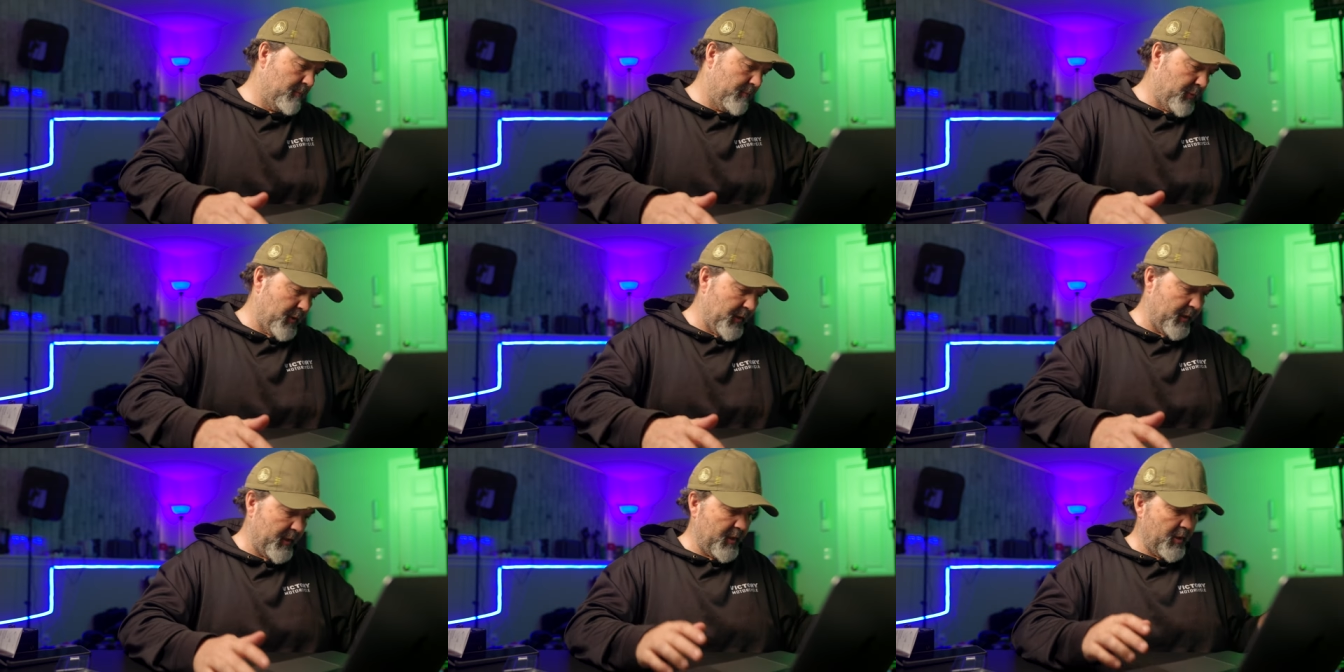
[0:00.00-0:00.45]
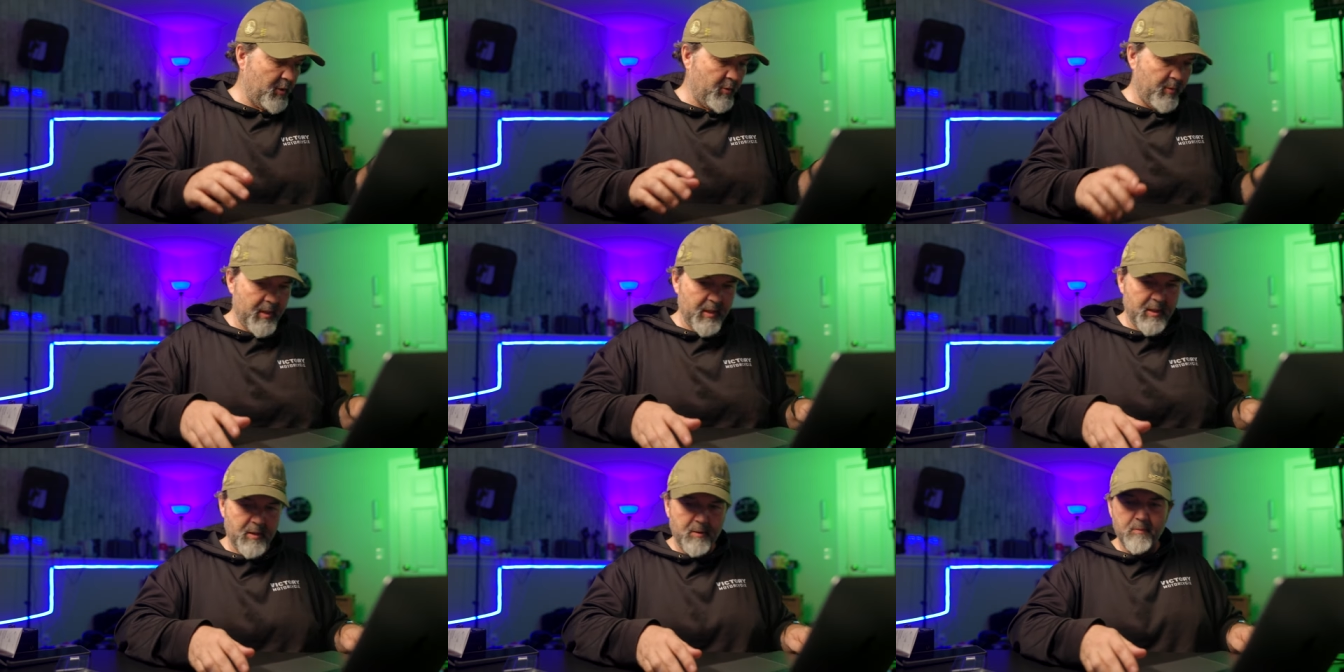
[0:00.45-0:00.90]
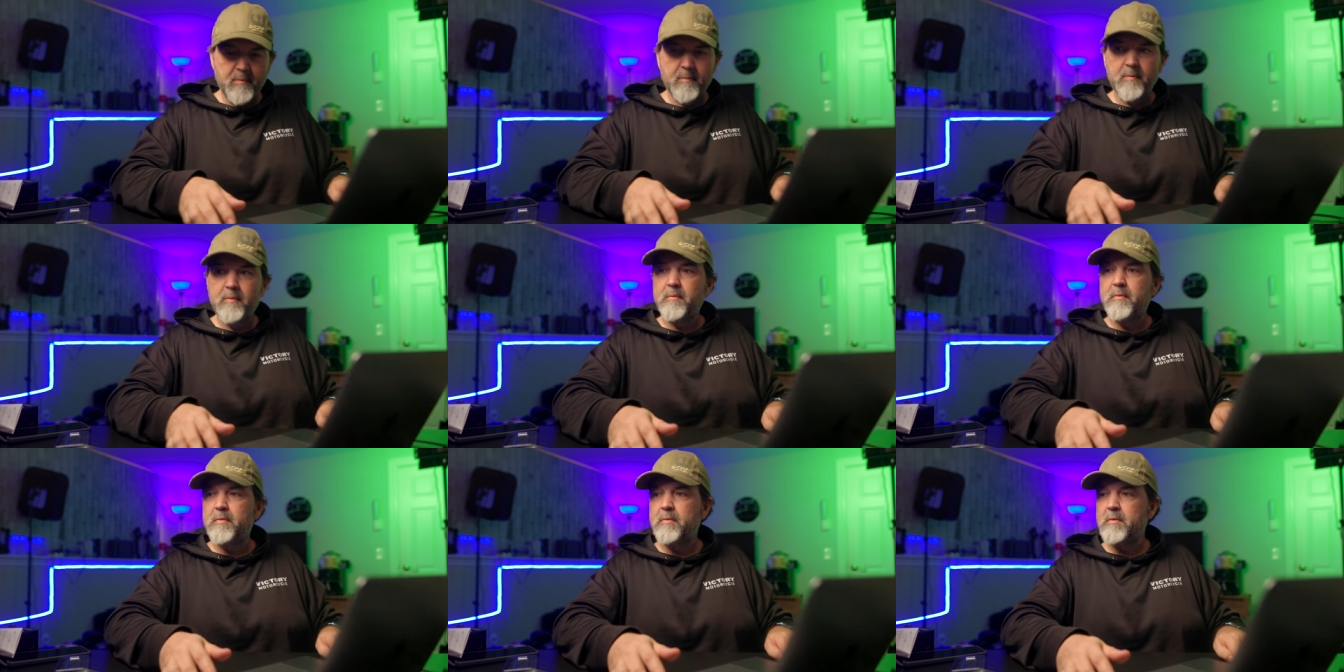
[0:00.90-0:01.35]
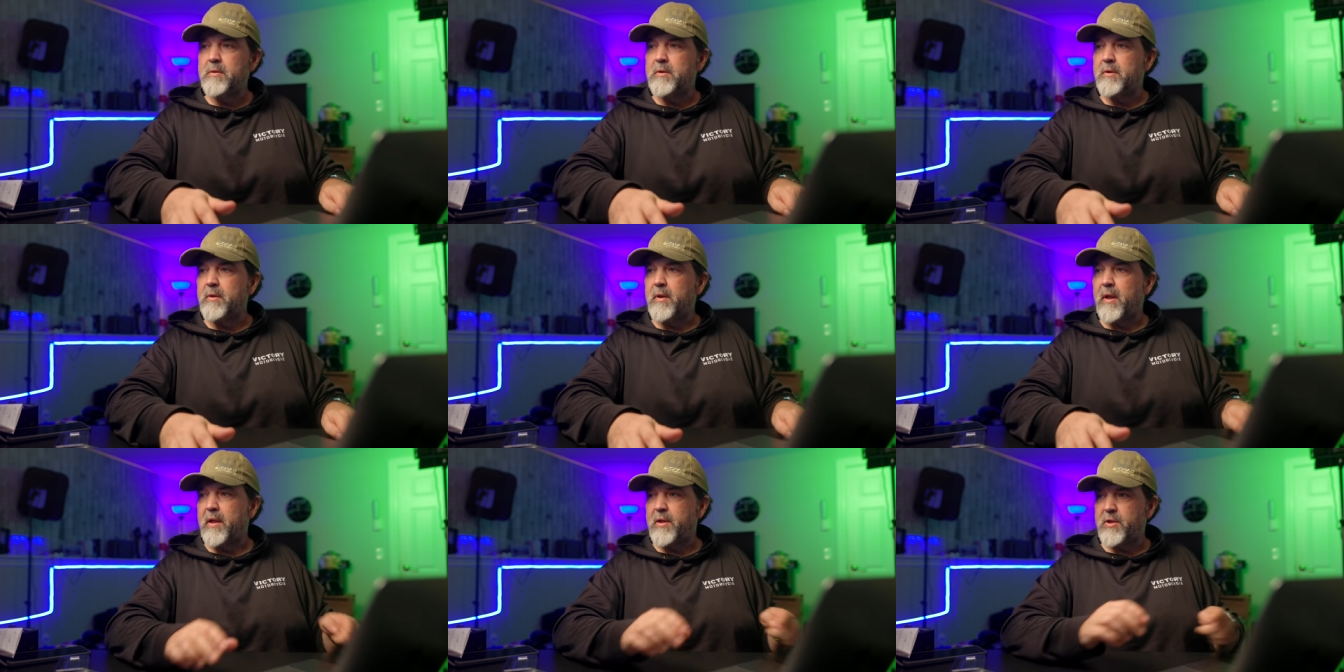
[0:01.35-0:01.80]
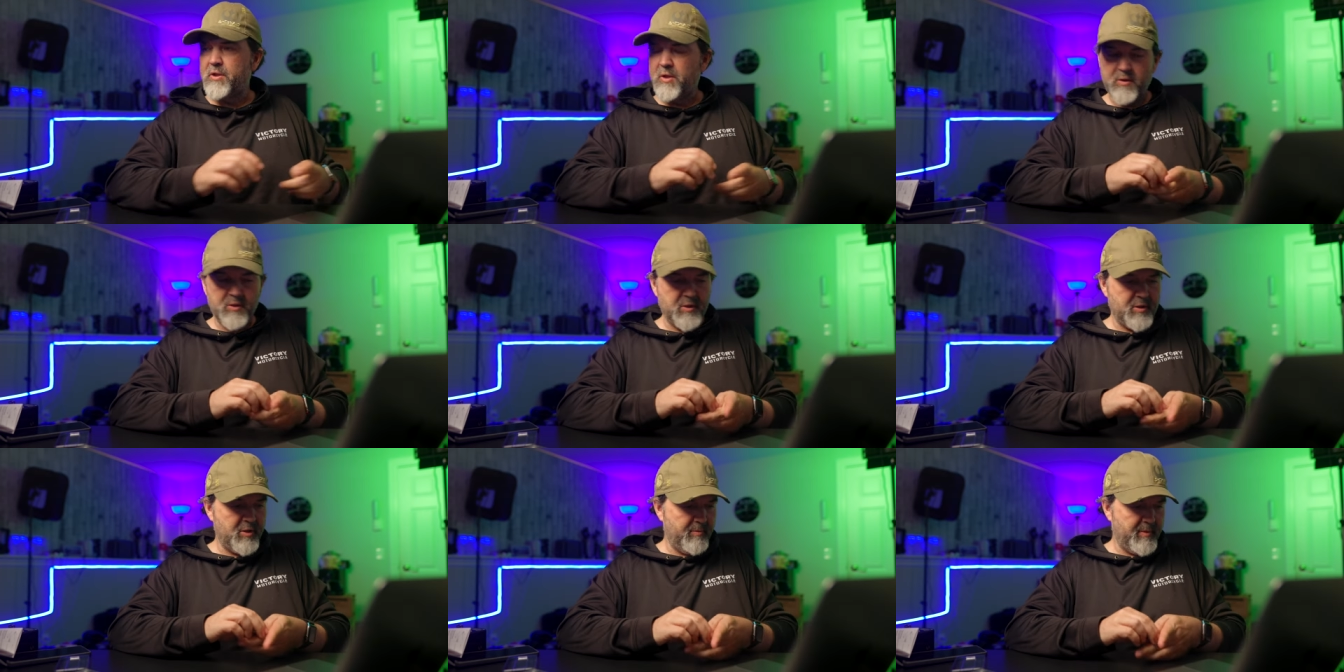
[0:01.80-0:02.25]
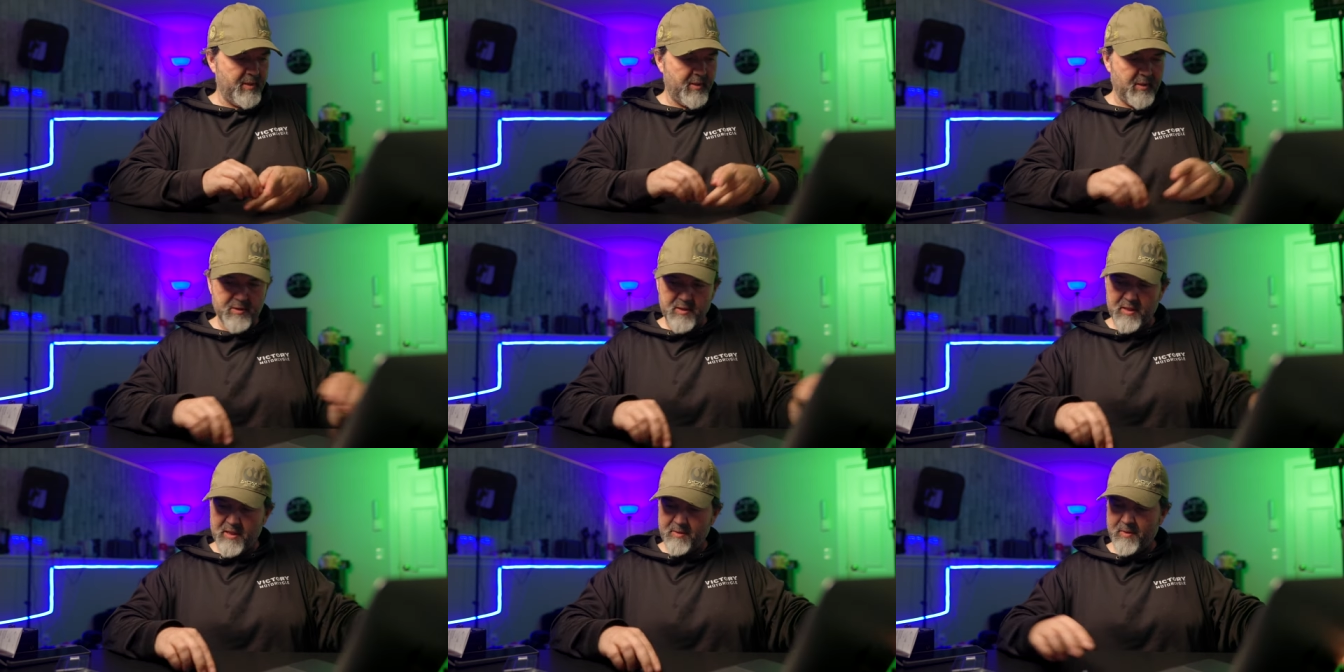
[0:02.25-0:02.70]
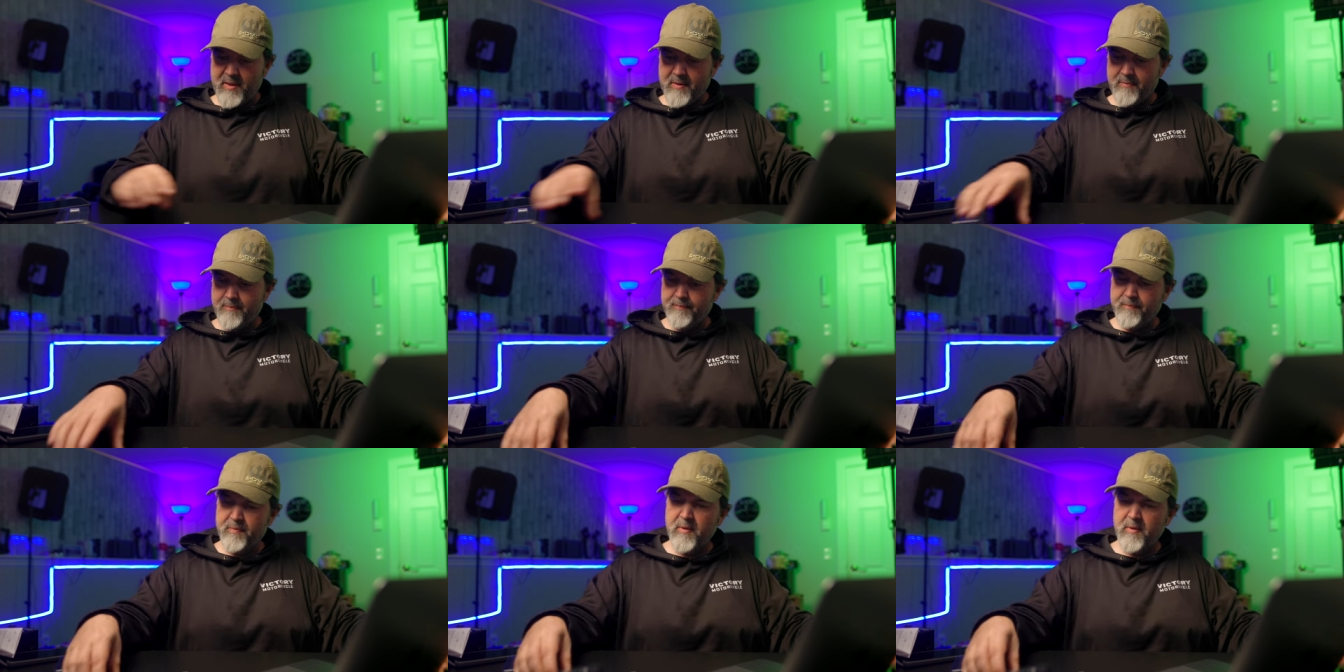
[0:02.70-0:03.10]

plug you in you guys should still be able to see me.